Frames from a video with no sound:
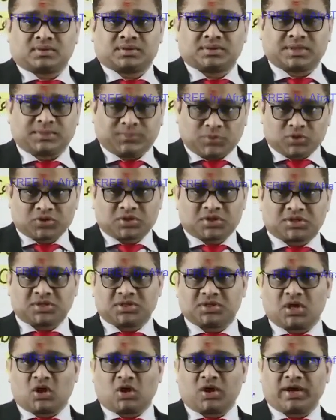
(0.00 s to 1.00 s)
Suppose this
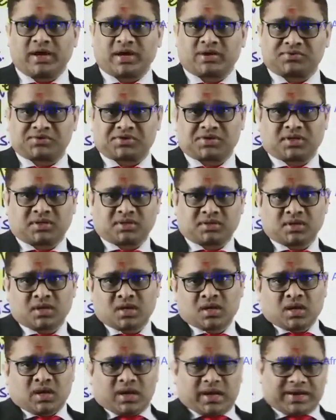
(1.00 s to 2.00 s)
is the All India question,
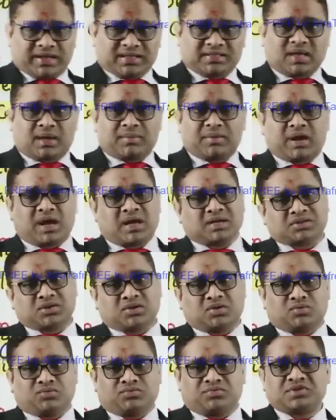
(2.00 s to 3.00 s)
and examiner asks
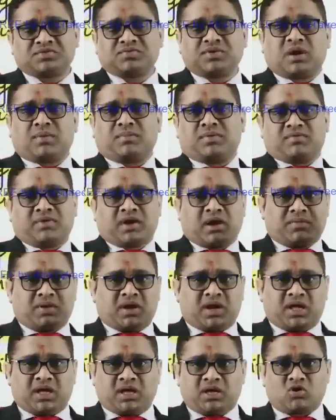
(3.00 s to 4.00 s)
you which
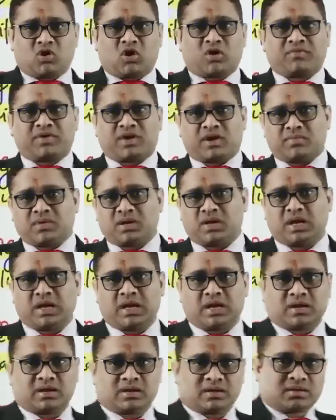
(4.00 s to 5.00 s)
vitamin D or vitamin
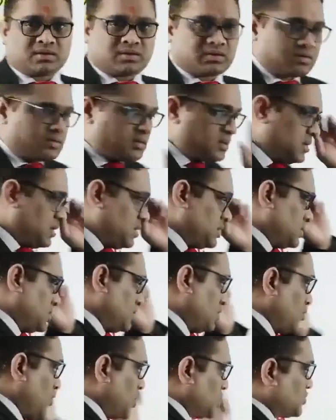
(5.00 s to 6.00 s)
A?
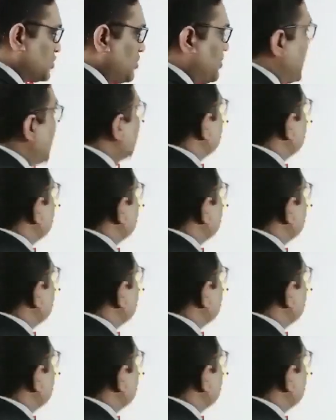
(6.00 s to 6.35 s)
What should be